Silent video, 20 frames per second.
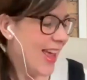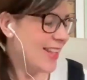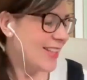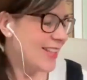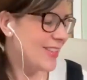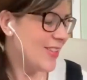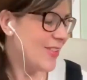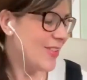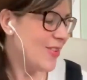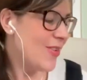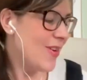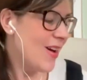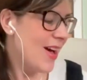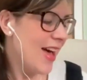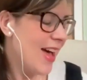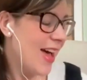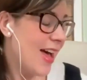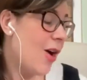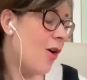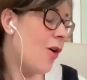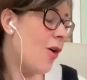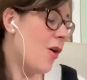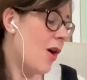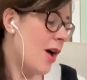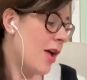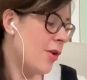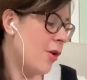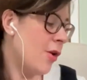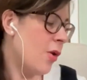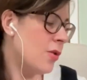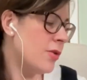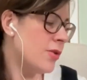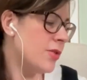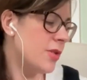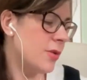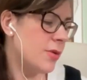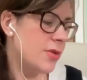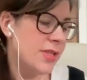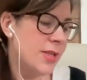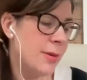So, and
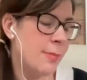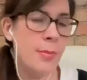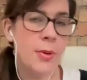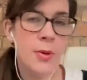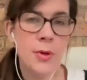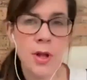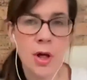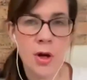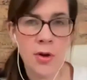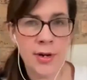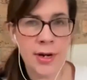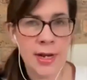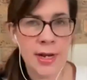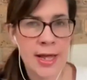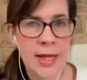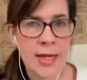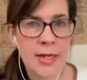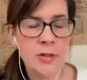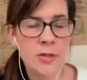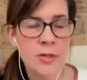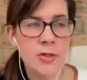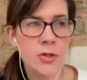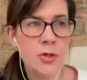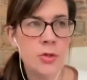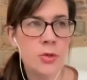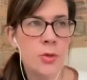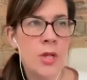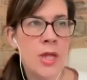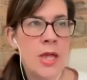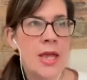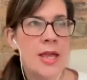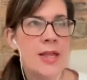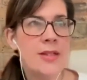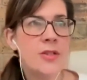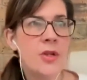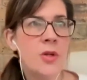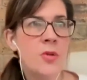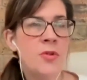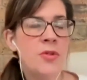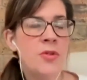also simple online. So
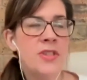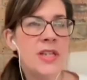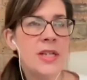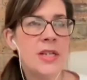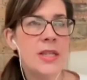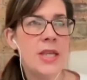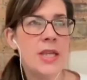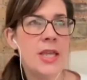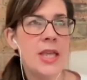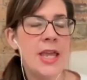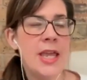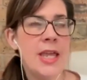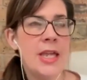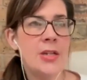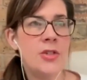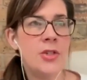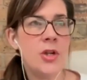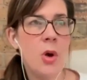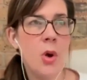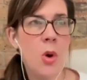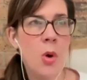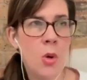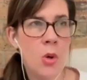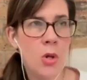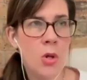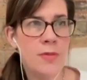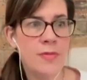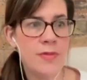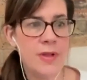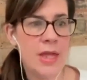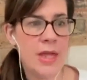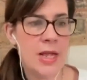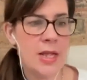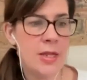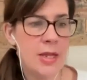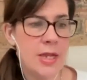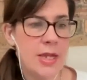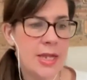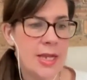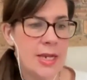it's almost like the key to all of it
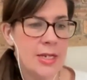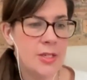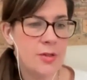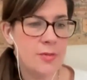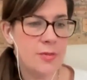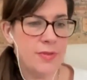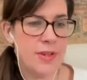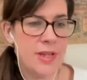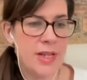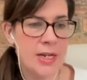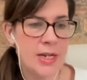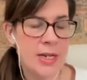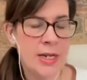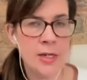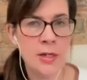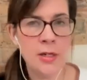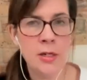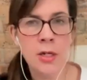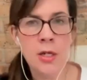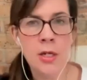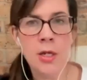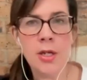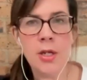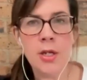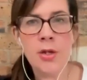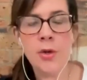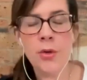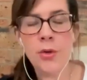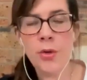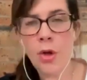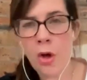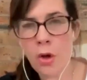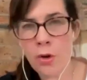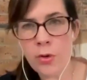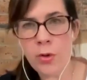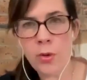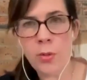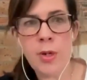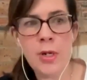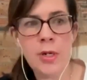and the key to feeling,
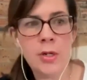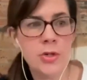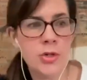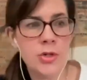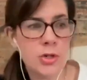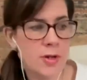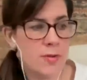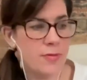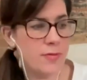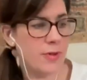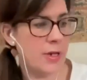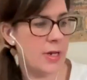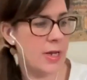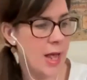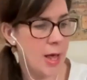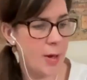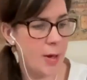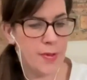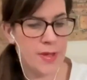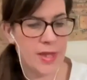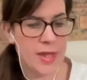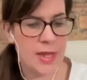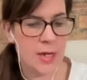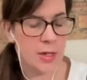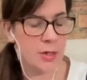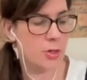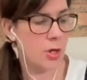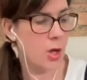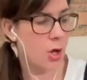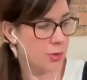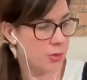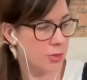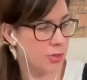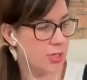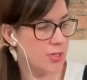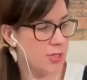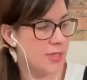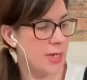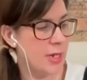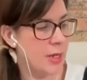congruent and joyful and happy and
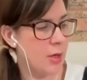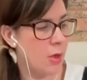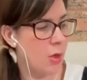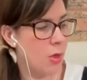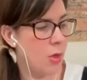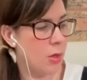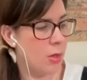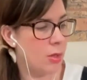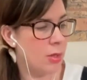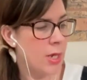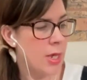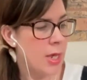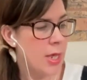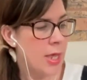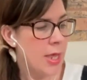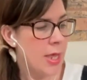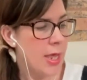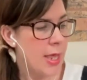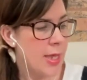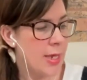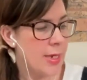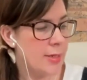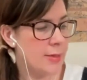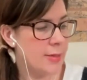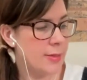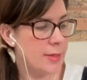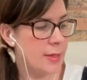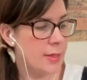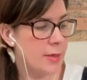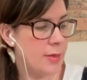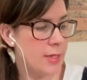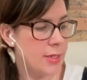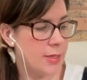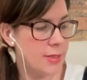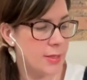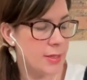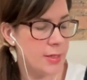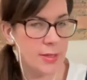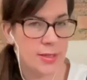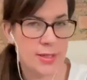conscious in it all is
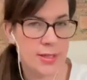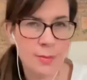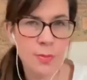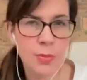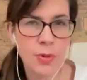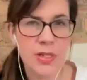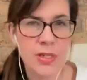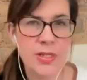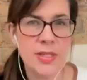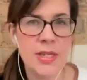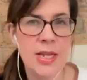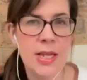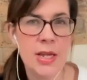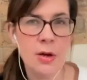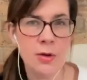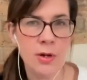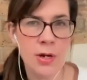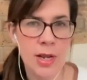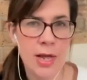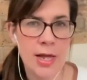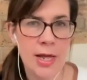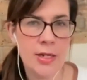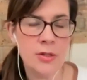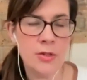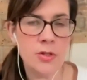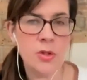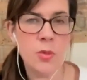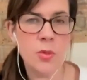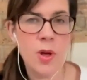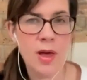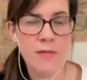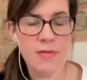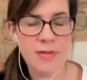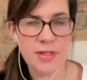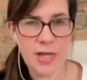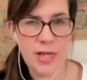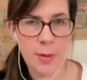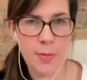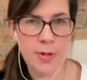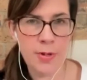this simplicity online. So
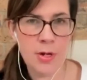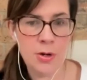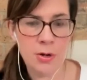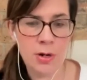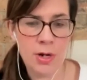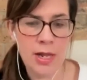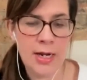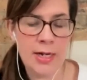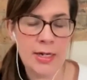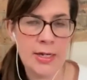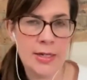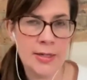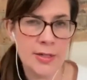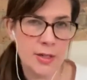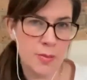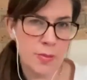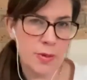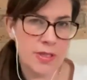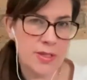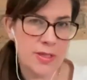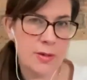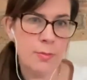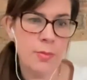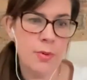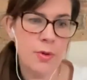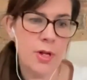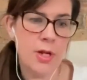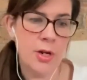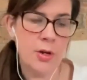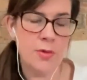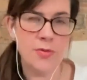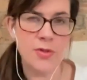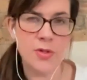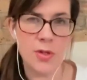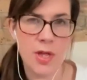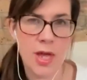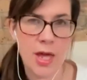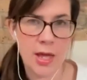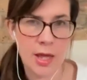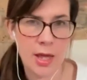whatever's happening online needs to be simple enough
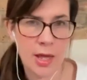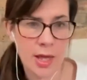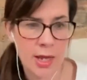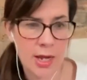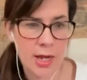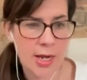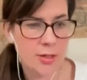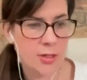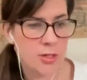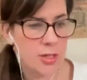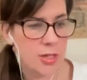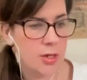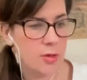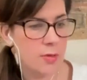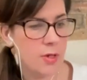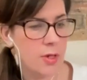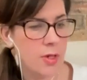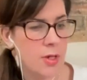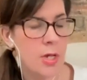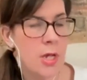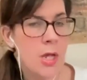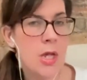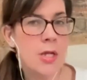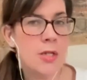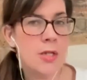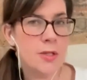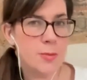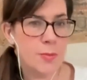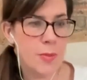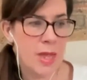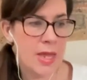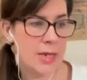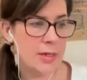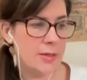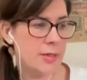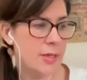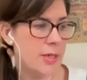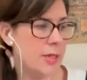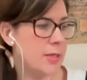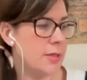so that I can connect to the other
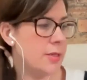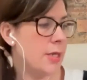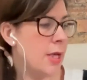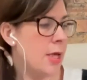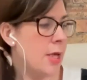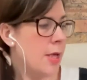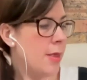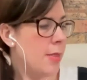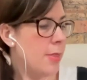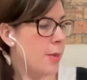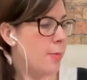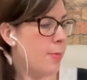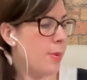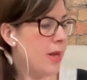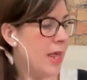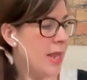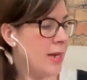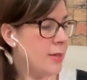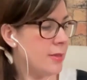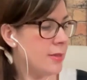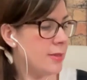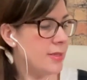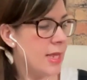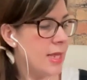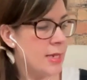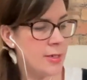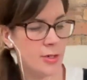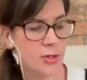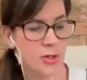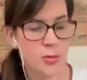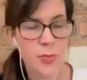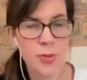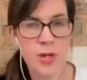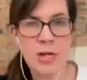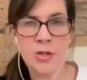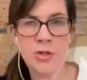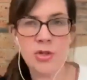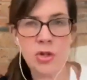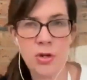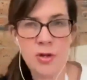spaces. The plants ended up
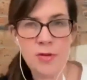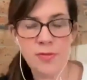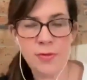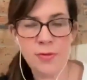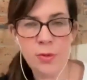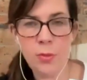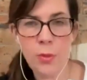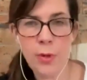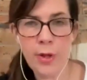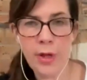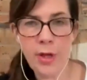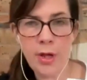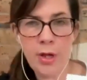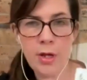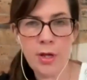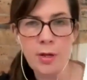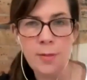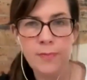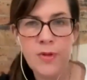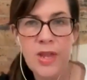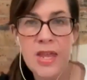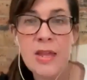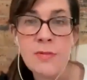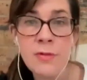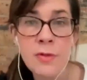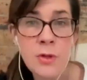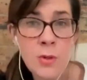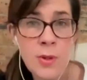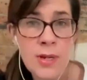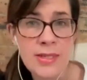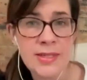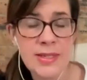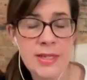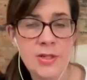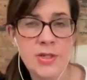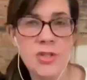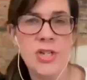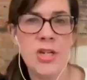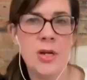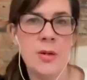in joyful work, even though I
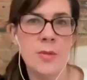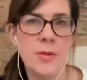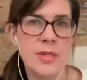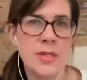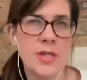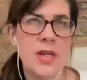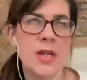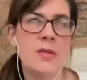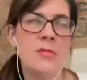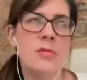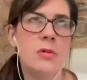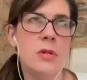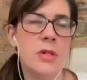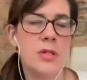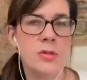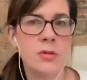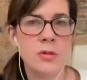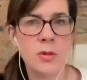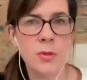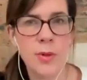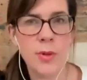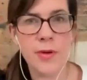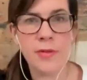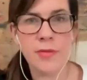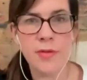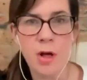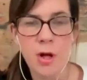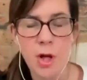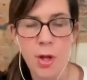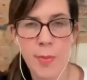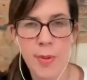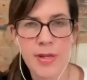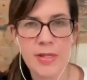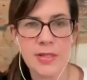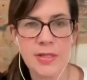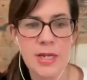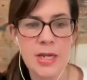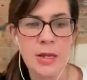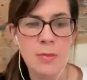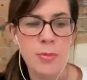said to you, I was like, I don't know whether I've got
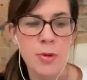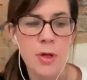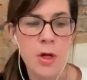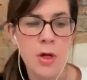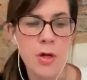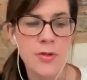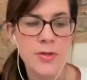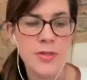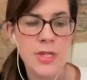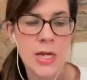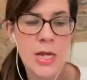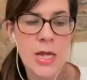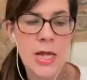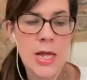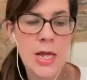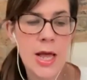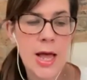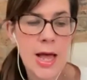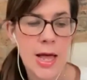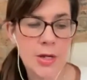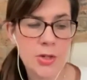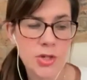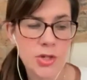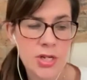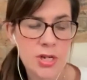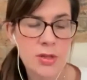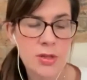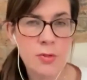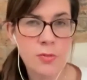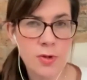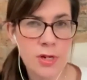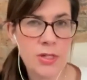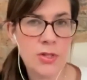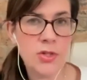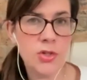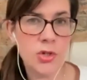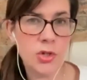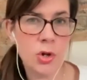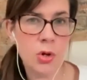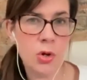capacity, because actually there
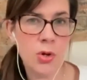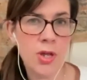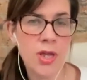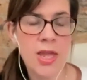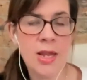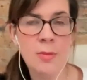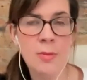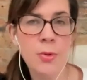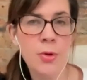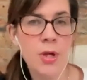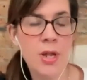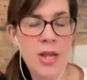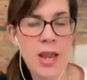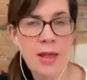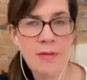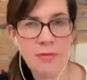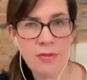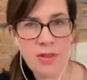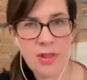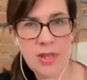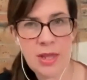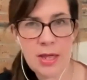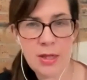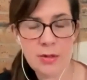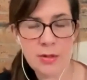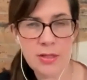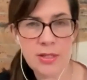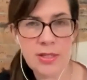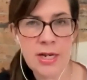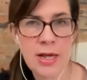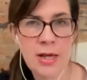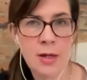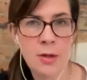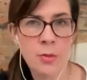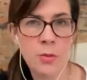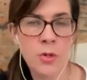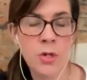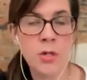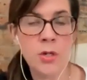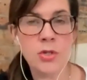is joy in putting everything else
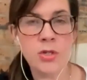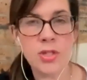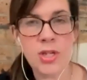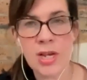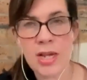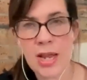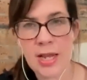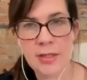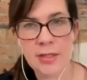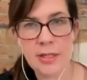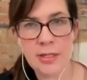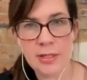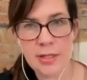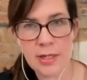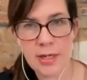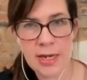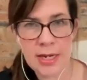down and just connecting to